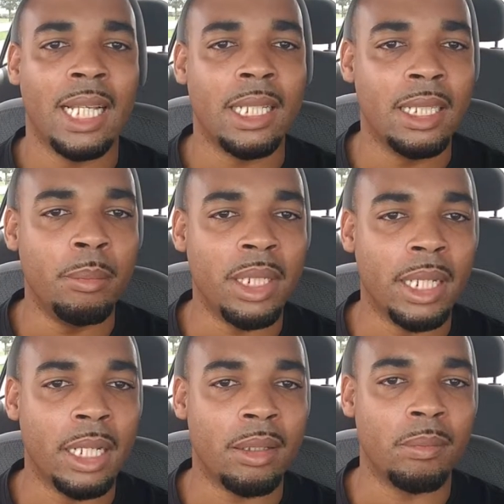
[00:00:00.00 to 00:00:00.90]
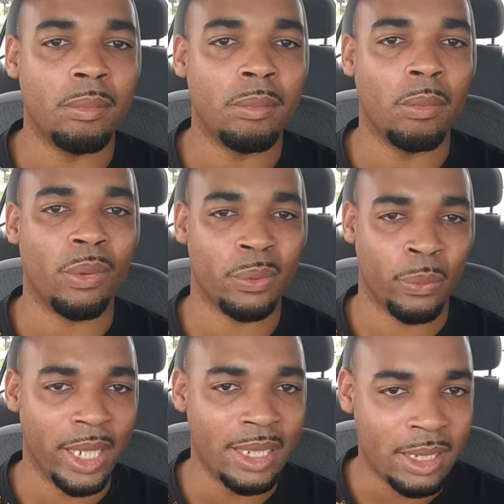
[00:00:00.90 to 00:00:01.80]
eliminate
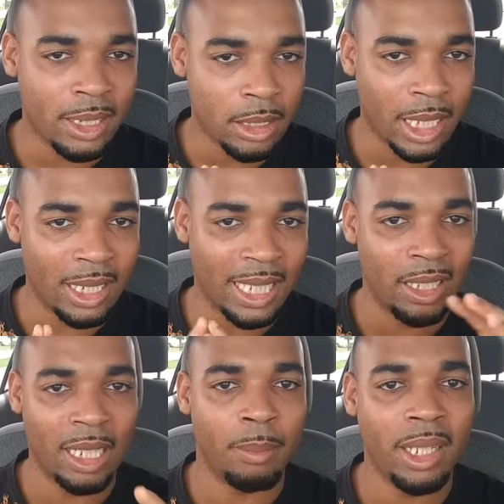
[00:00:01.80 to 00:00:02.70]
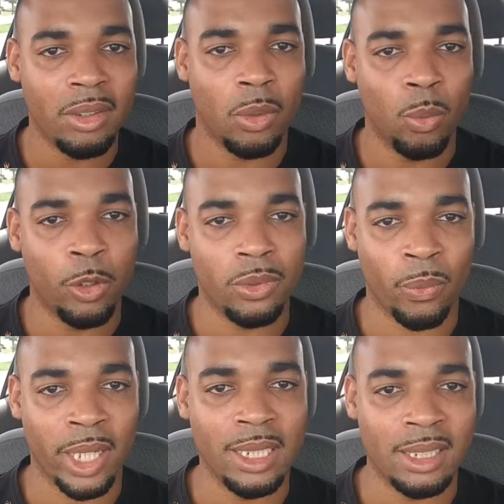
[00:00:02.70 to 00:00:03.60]
eliminate the word
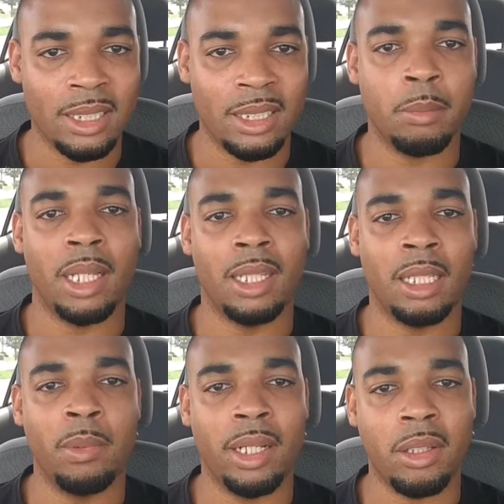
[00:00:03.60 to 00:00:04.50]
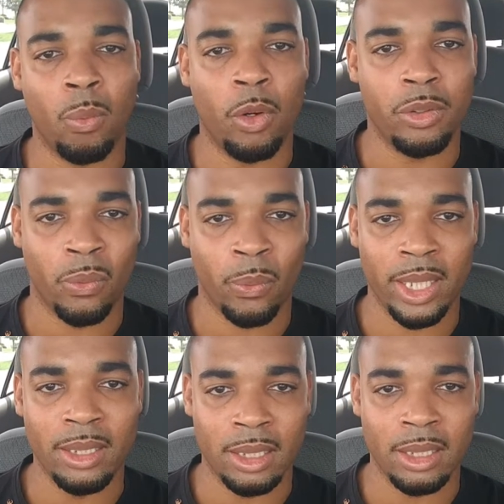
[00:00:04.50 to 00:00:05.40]
racism, eliminate the word
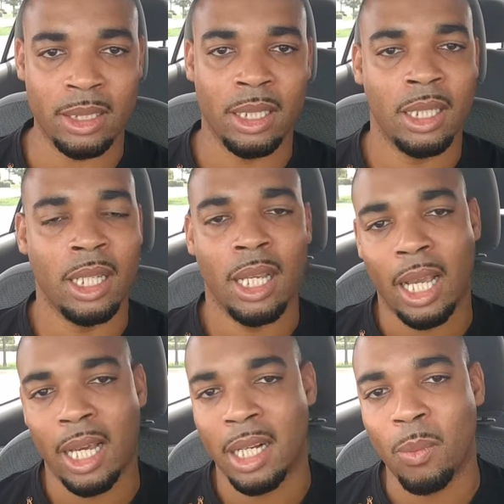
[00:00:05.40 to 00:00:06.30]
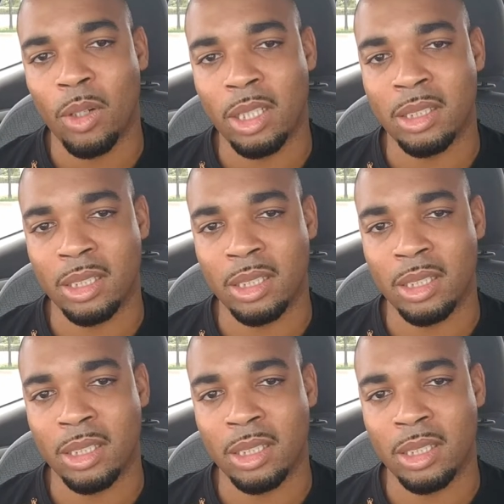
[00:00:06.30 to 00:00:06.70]
racist, and I want